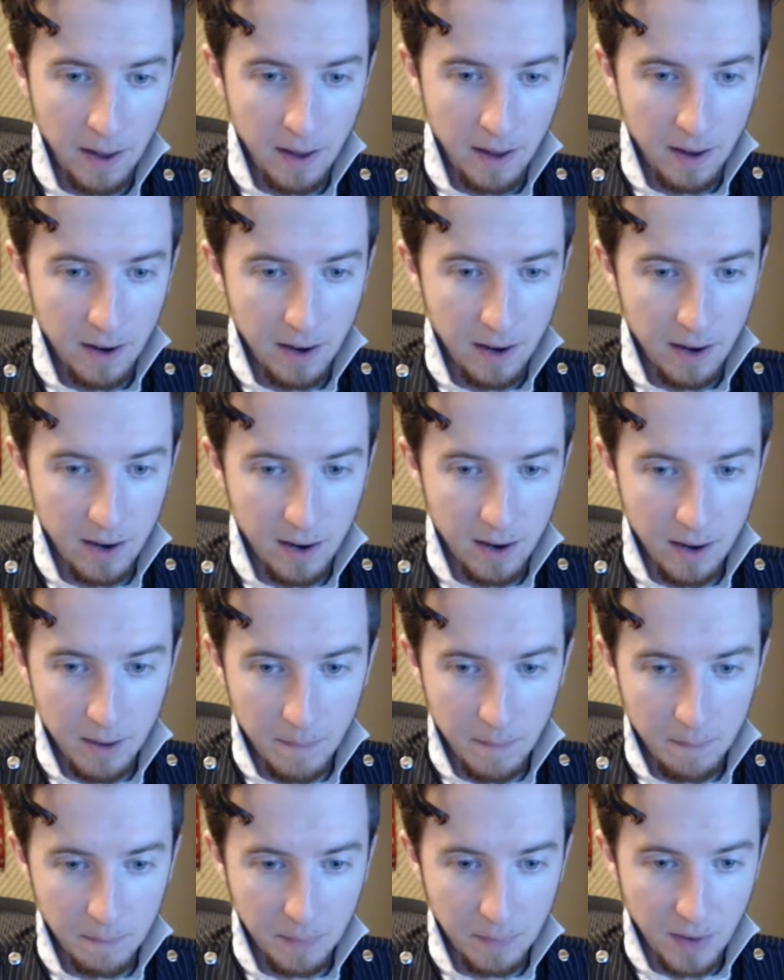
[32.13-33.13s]

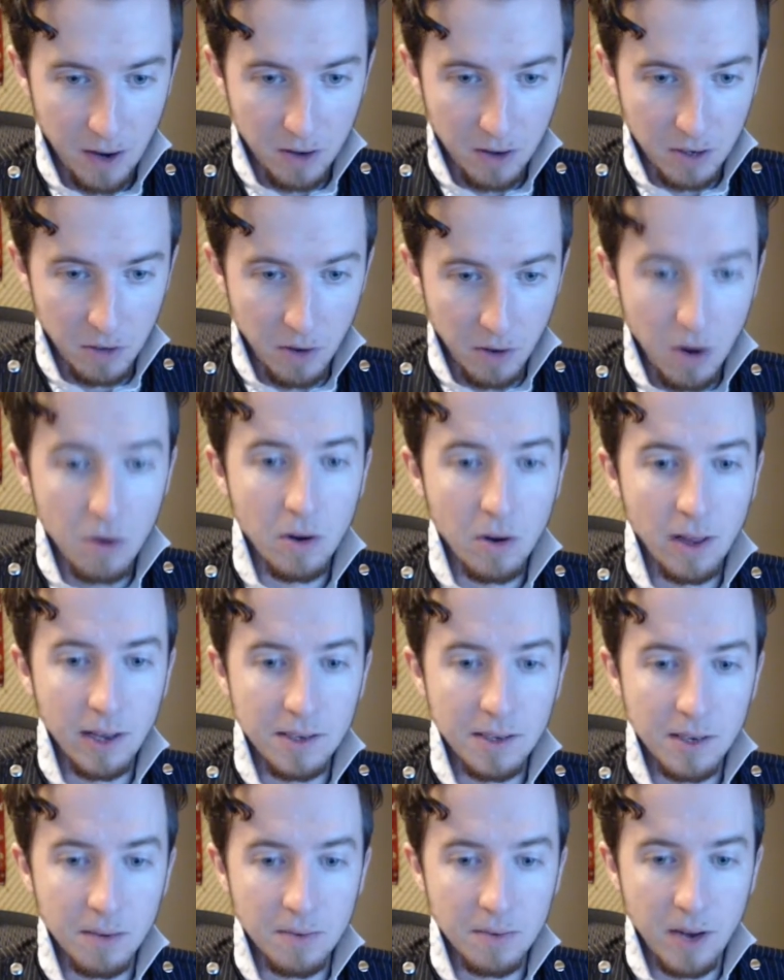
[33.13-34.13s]
Also, clan
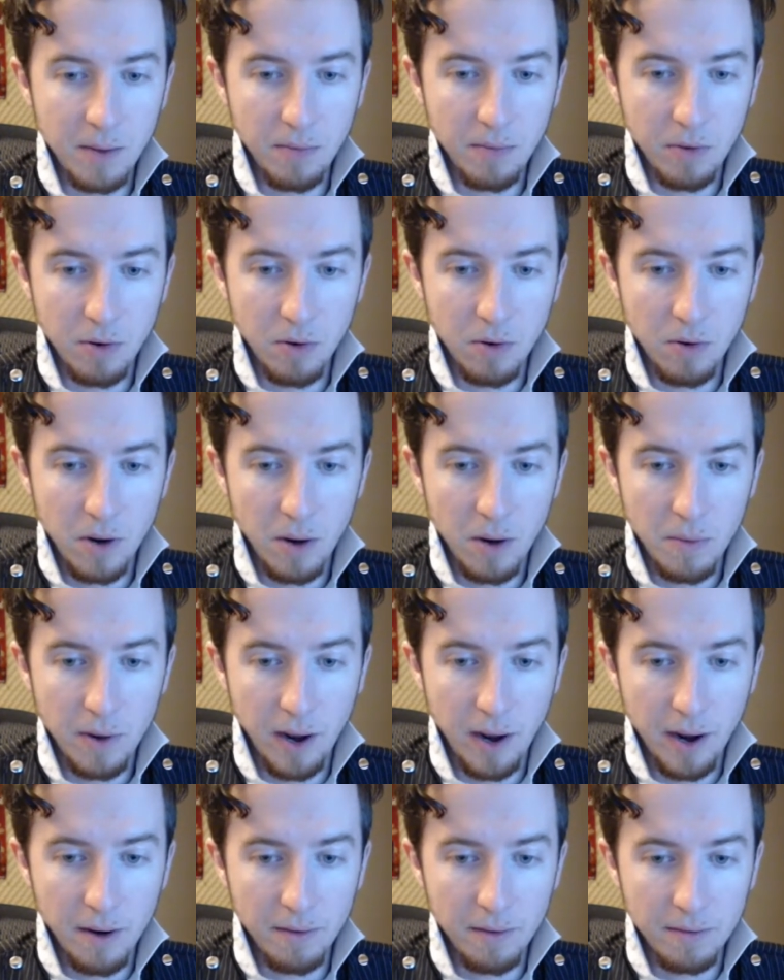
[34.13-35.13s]
subs came through, and we
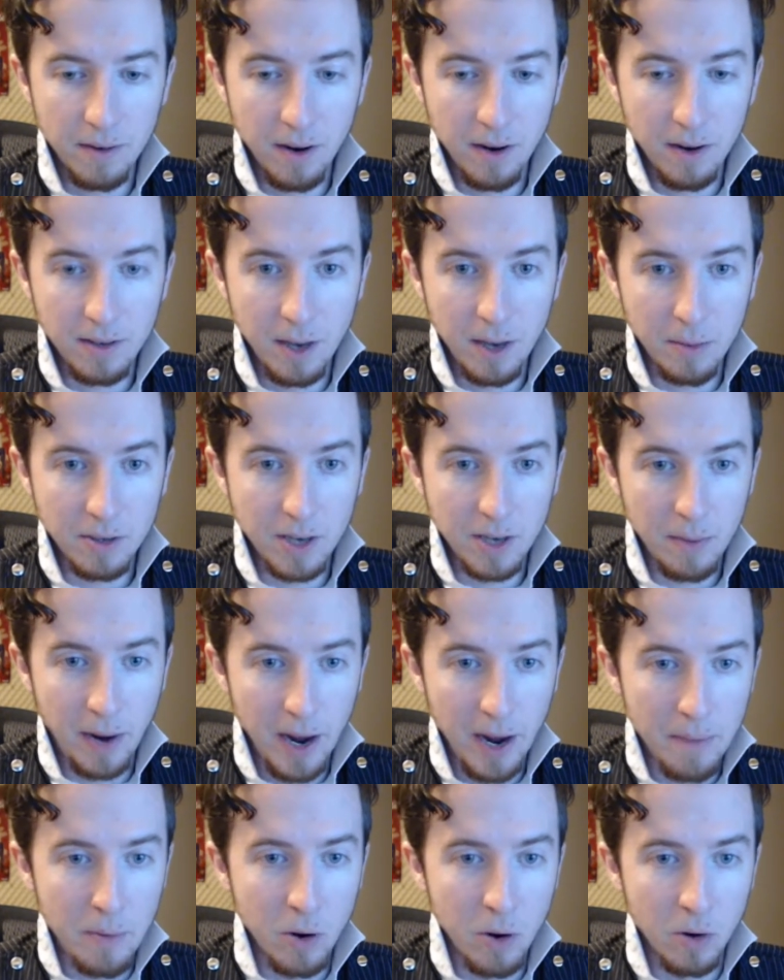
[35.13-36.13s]
have a double sub
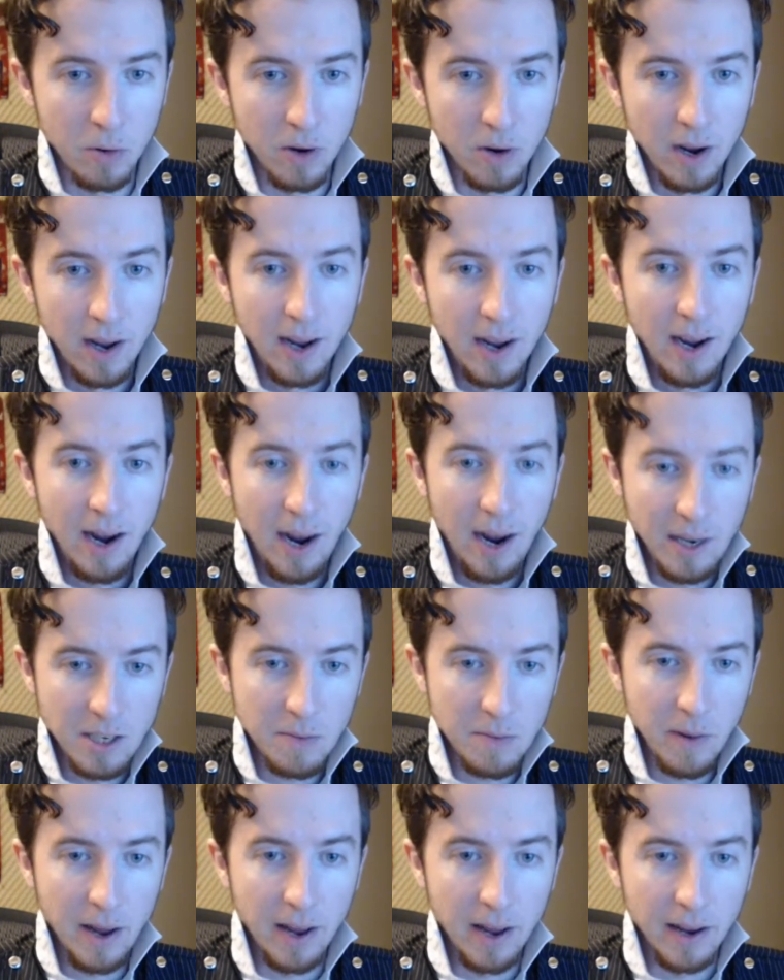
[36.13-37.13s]
Hypu,
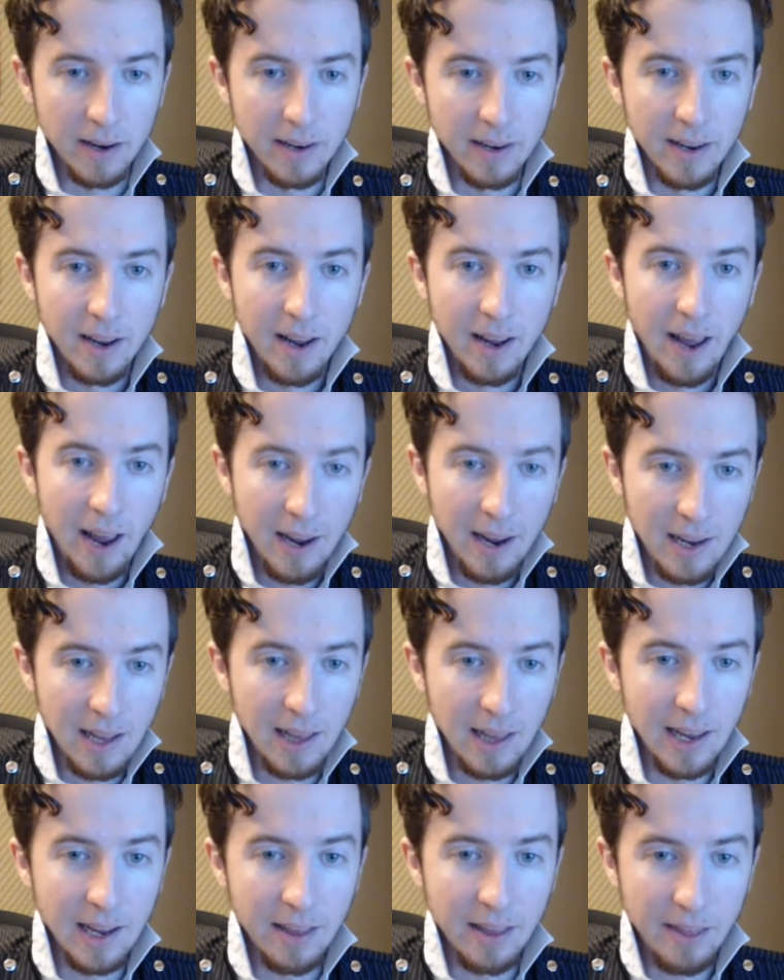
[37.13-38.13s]
Iceman, and
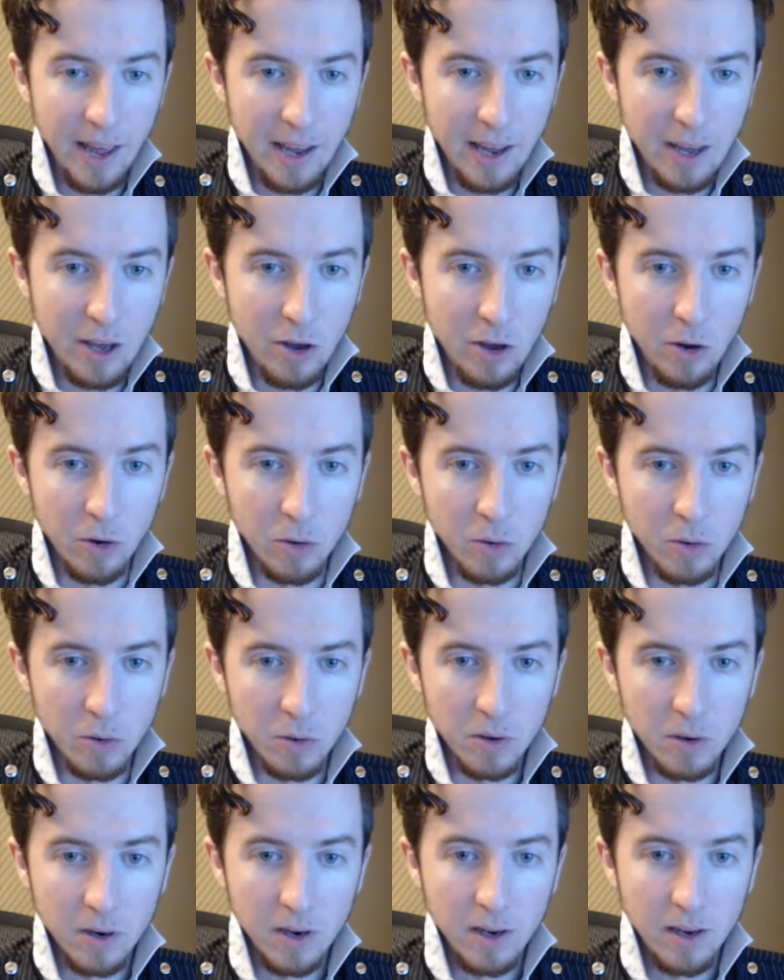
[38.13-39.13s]
Kalan. Thank you.
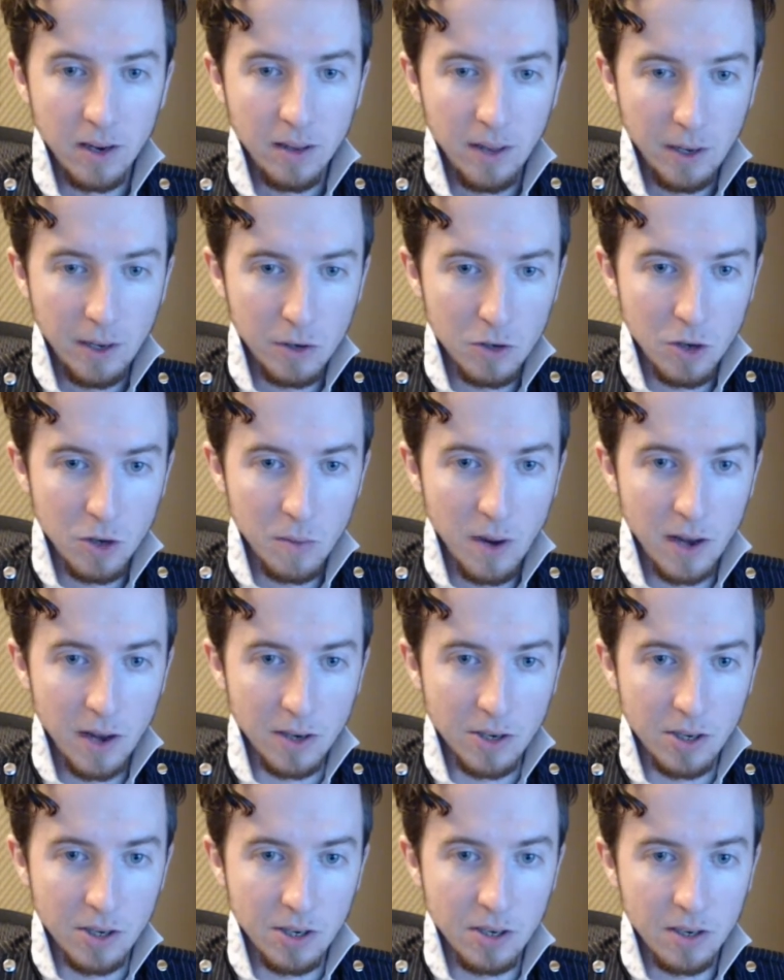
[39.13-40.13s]
Thank you so
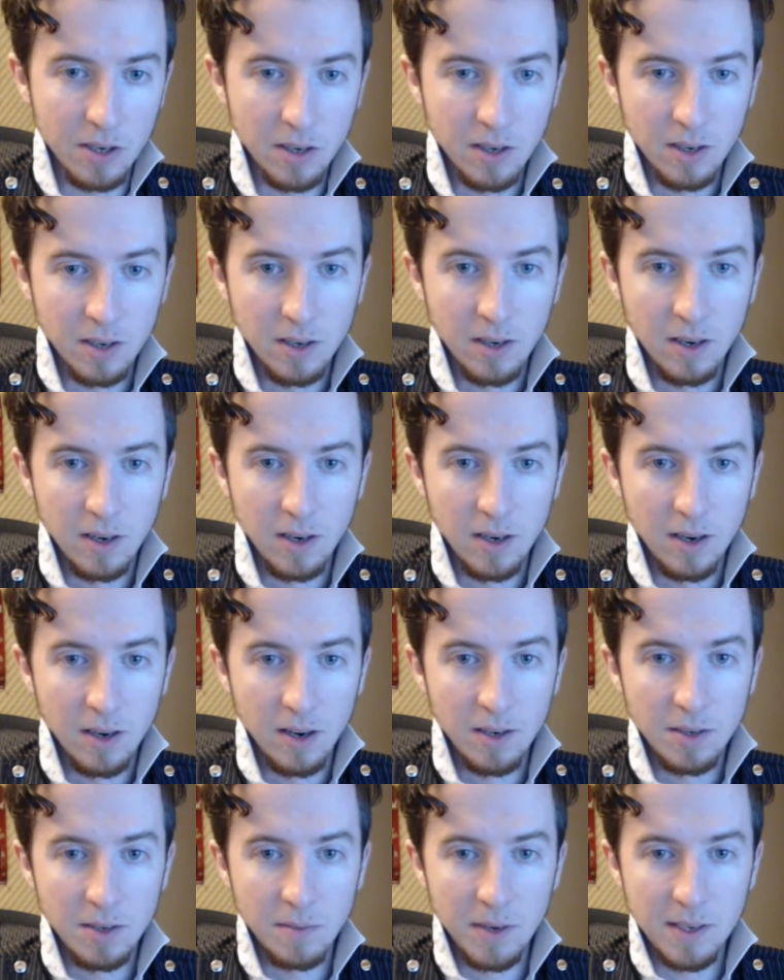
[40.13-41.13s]
much. Oh,
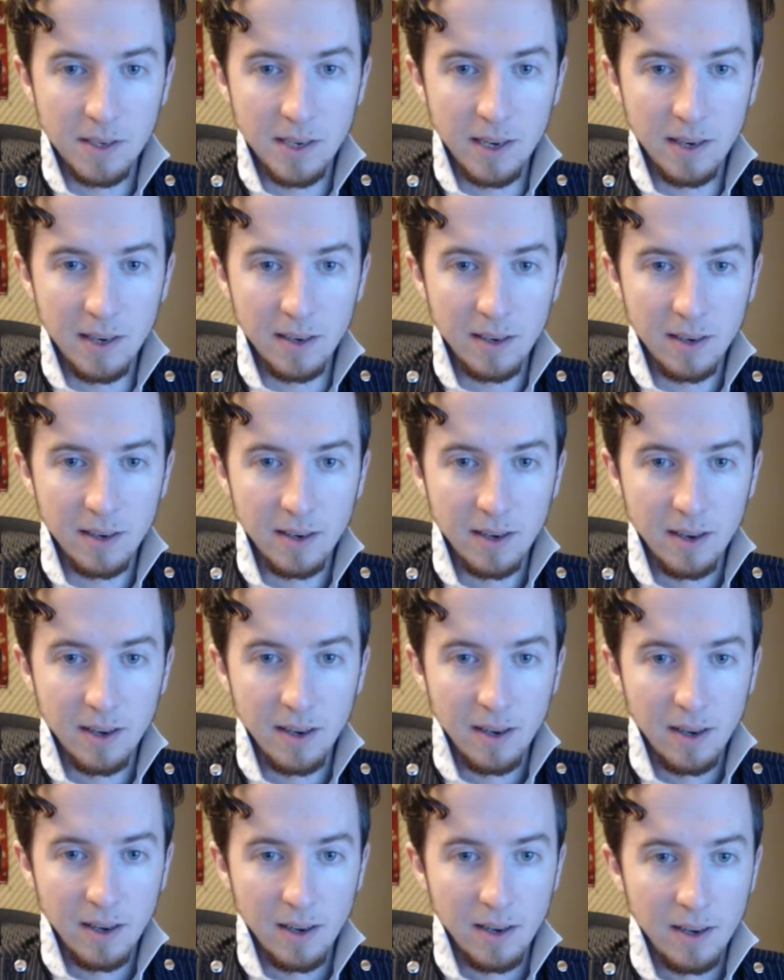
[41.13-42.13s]
did you miss it?
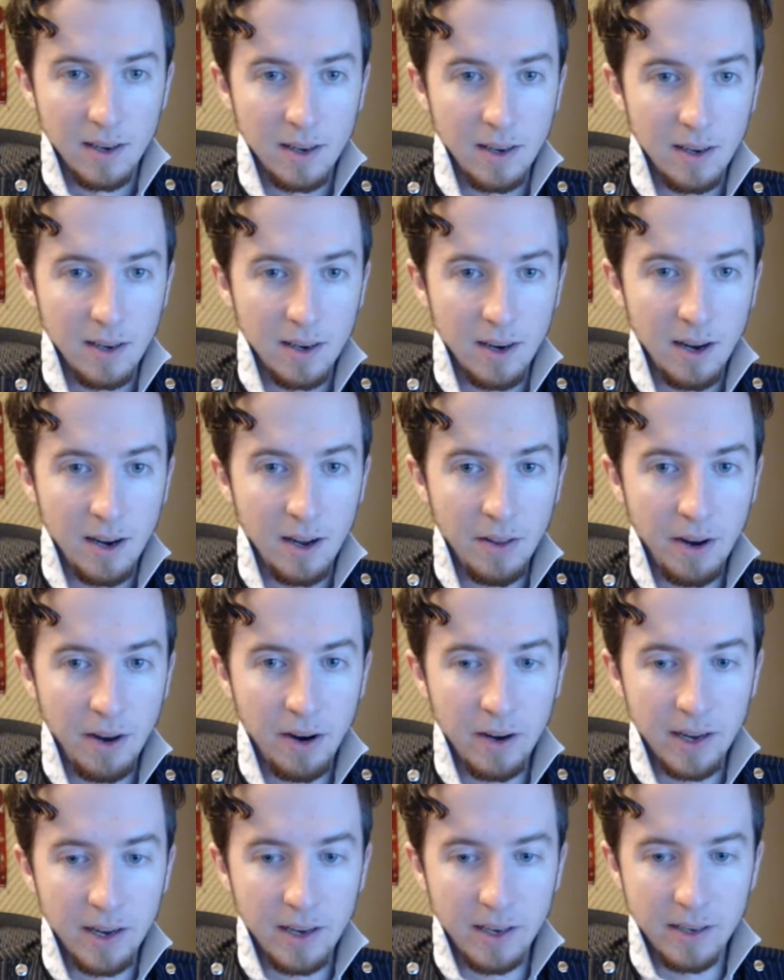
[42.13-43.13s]
Oh, there
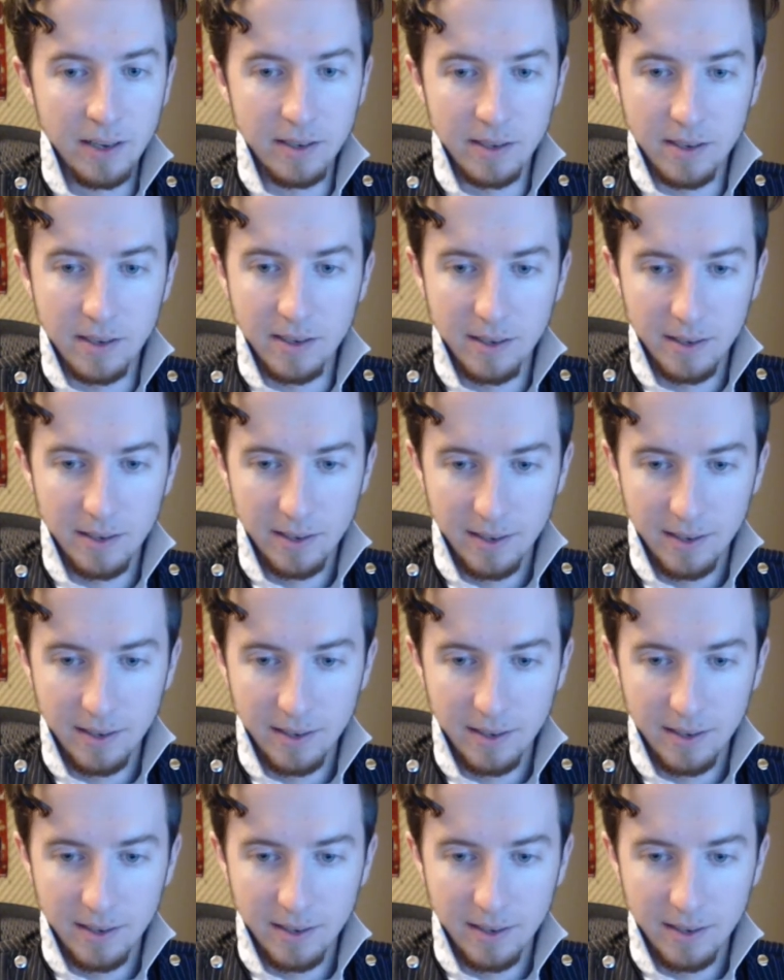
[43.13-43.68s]
it is.